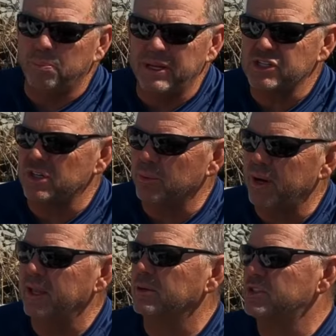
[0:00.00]
pitching a
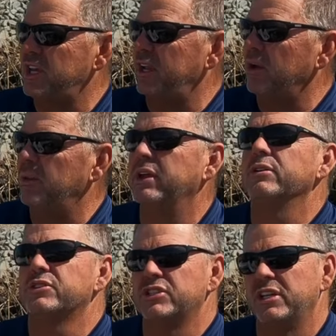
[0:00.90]
regular Senko that
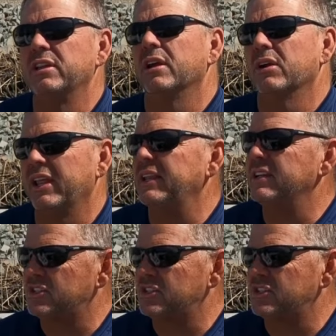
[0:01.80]
you're sitting there letting it